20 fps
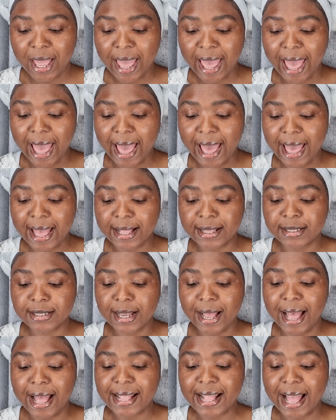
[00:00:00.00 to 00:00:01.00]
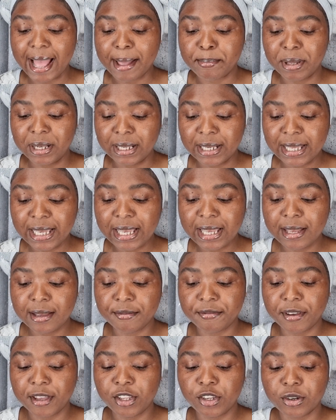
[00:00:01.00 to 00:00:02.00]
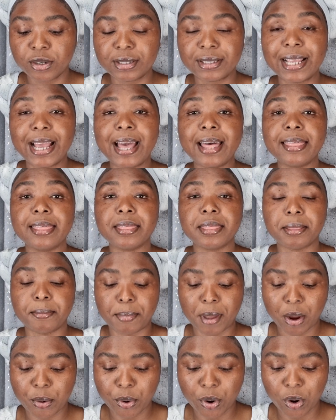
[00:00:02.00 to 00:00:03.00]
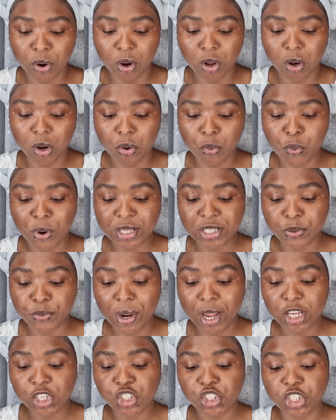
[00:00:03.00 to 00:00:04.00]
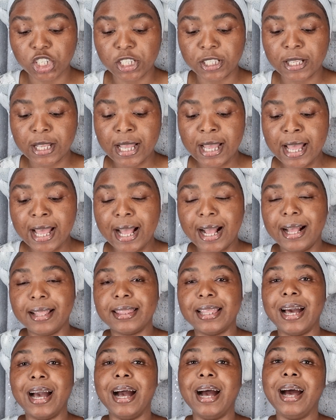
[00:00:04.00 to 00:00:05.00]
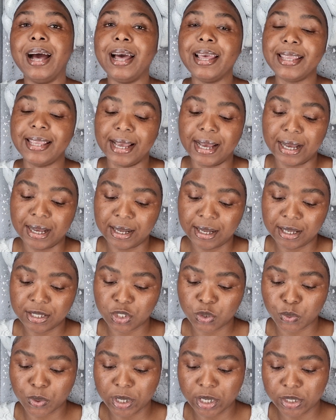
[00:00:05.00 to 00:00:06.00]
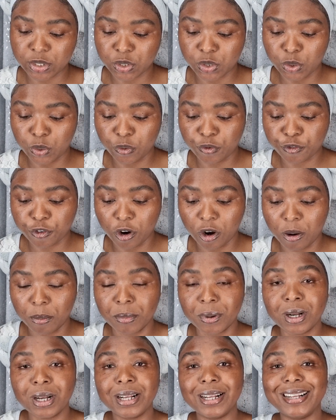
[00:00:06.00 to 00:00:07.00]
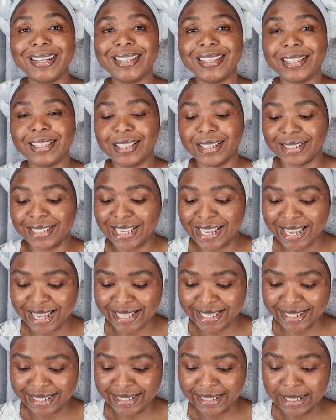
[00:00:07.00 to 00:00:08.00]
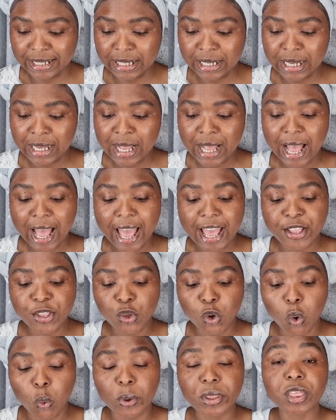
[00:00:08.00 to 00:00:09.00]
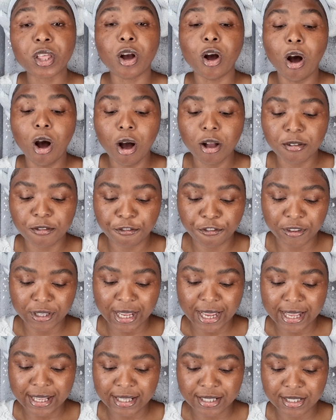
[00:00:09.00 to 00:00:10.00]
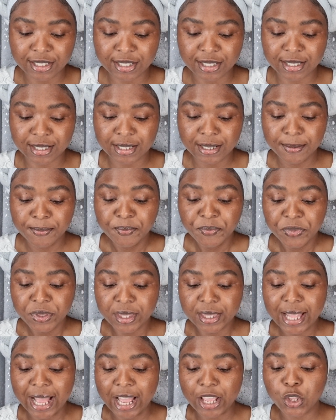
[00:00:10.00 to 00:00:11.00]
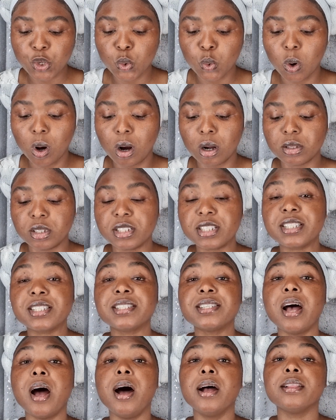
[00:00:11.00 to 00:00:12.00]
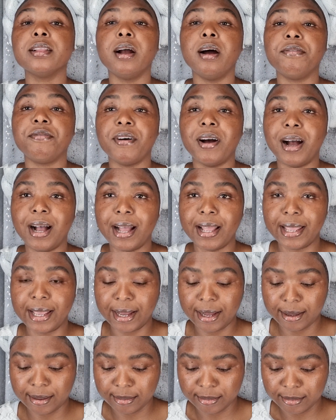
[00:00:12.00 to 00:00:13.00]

and and I believe in your death, burial, resurrection, and that Ahaya has raised you from the dead. I know with confidence that you are the son of Ahaya.